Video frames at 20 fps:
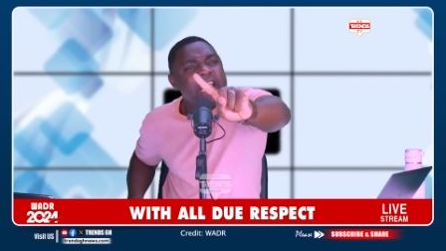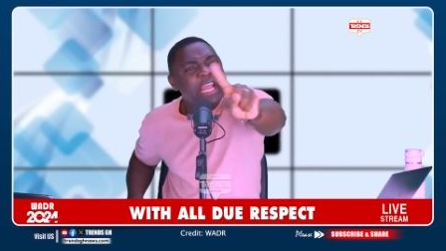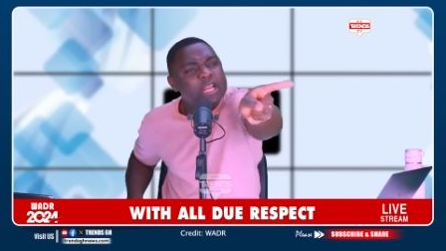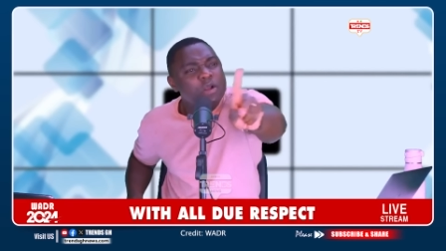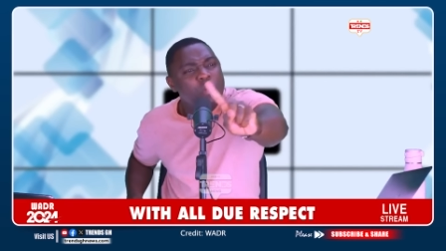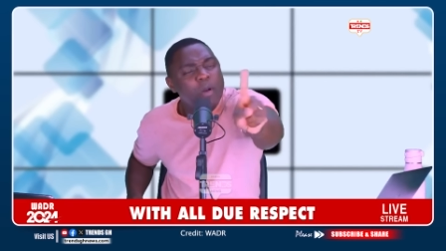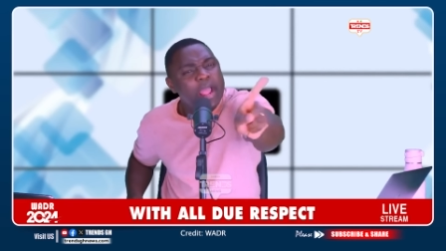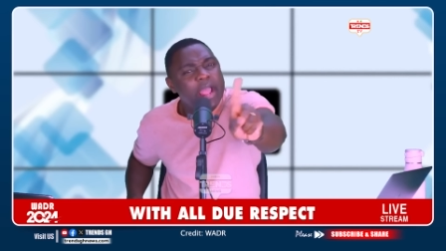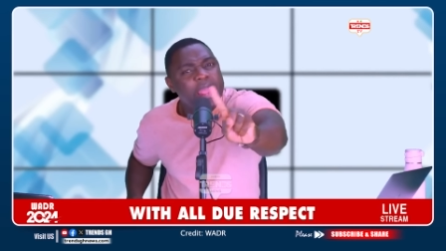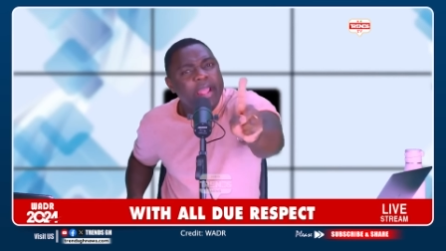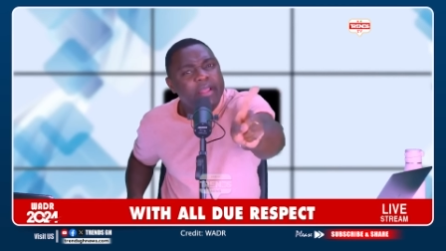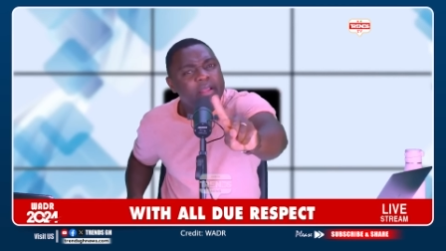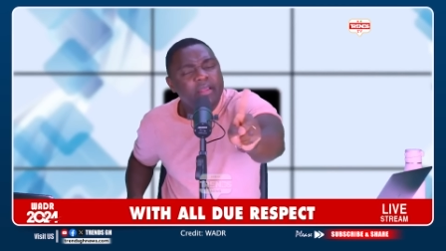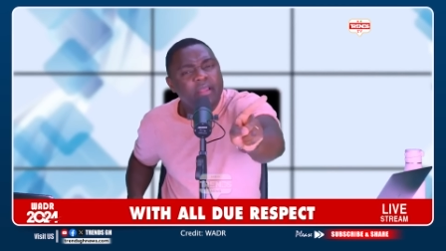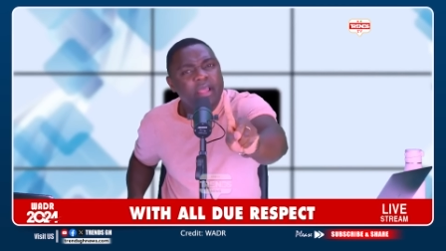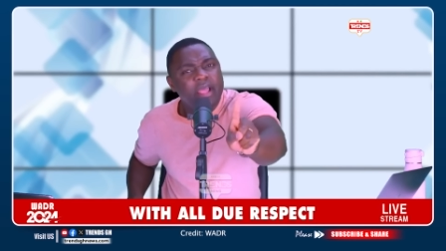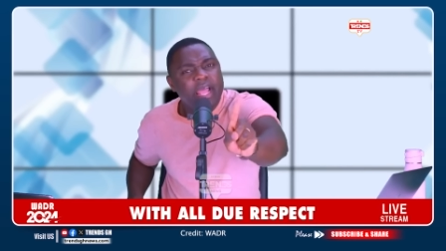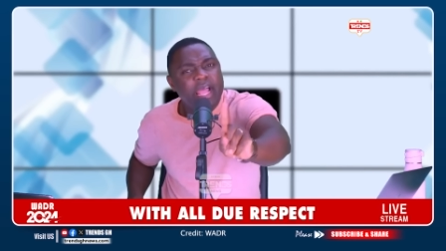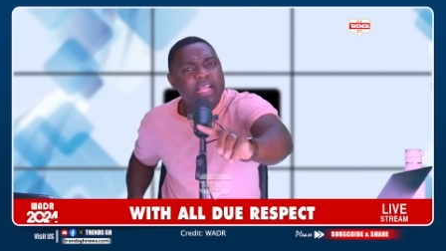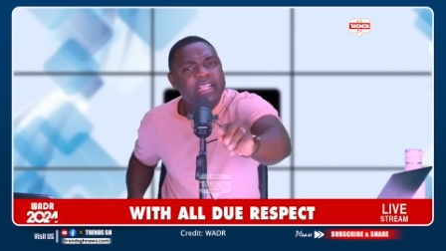anywhere
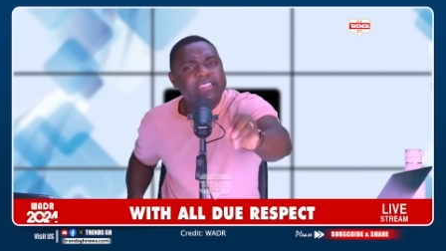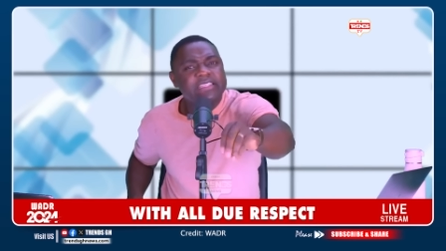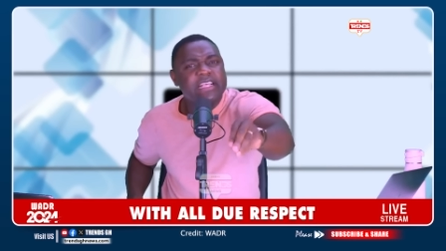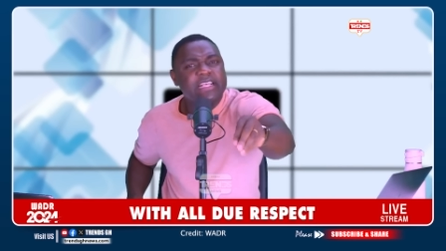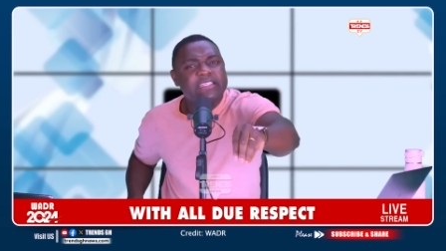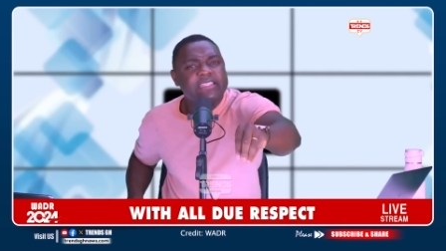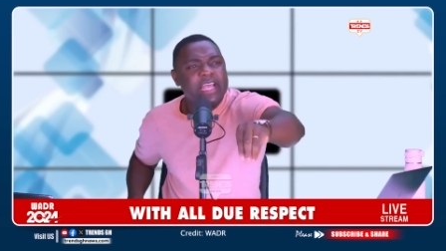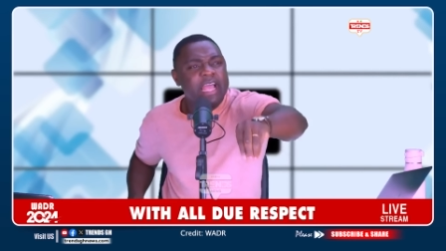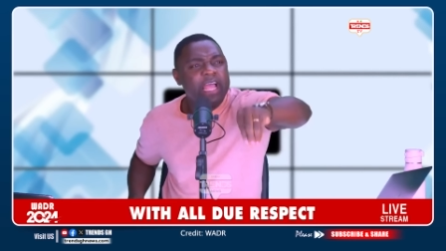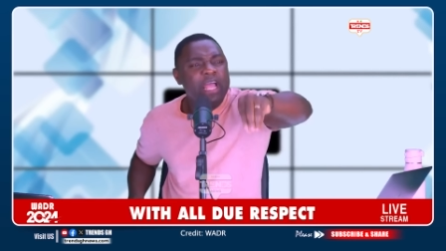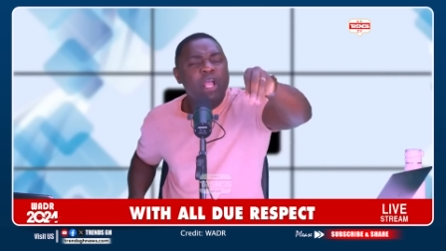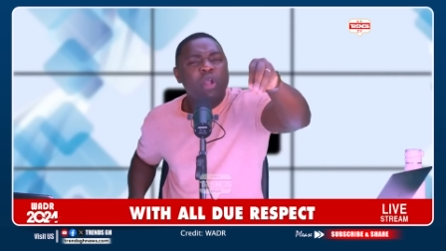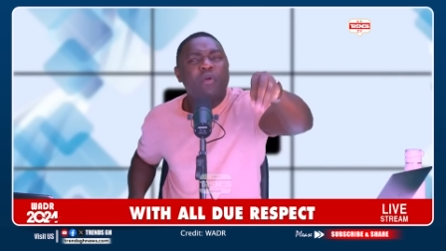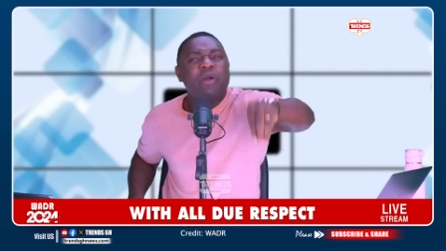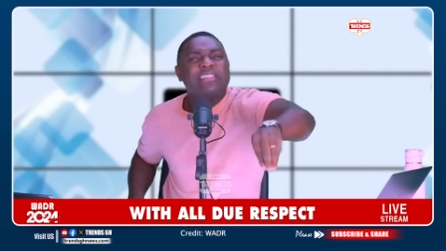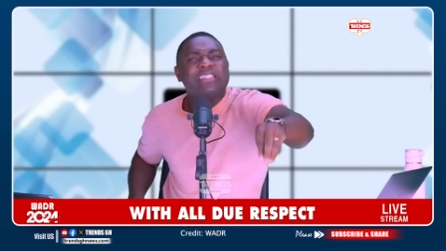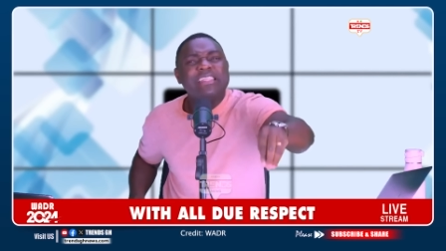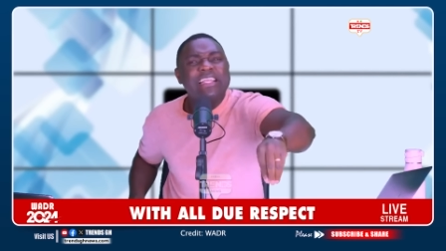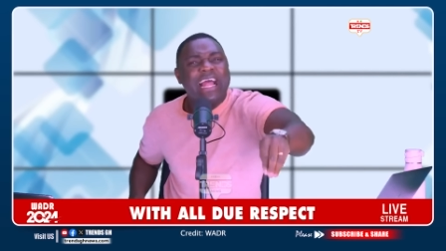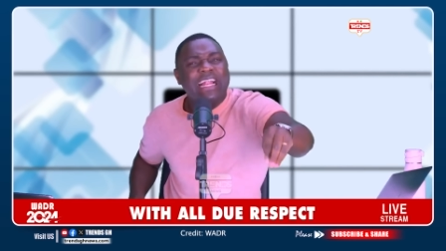and say,
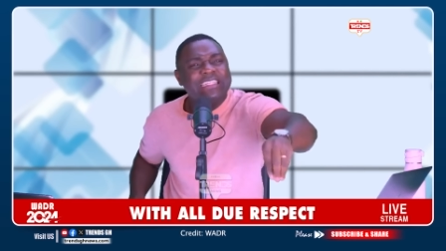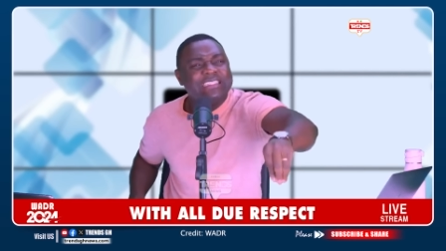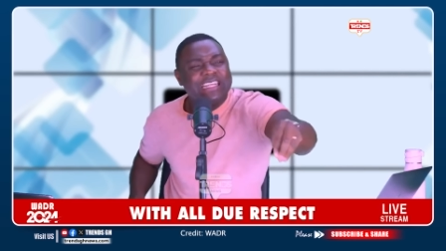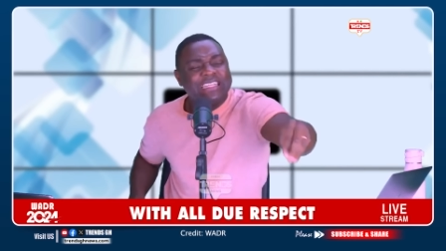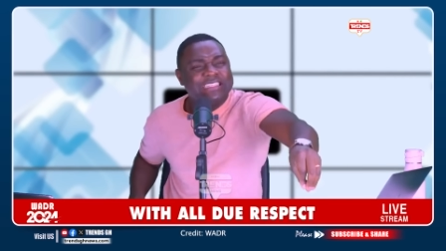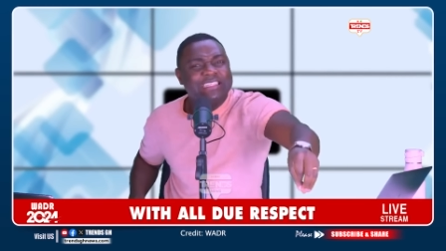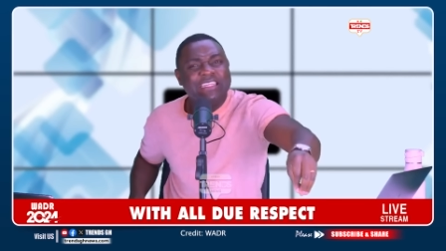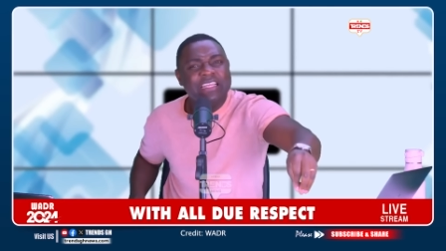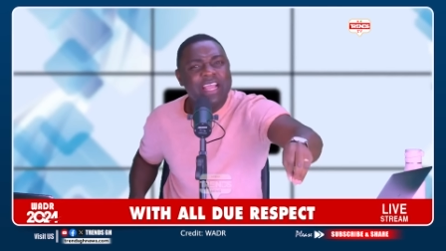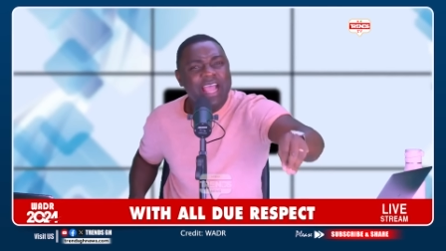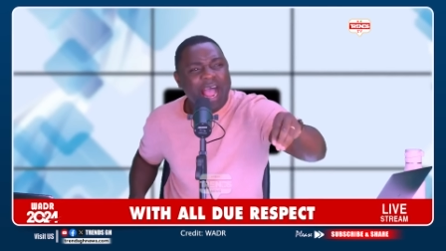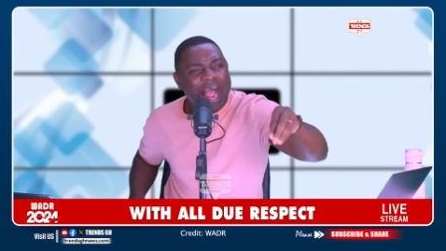Kwasi Nyantakyi,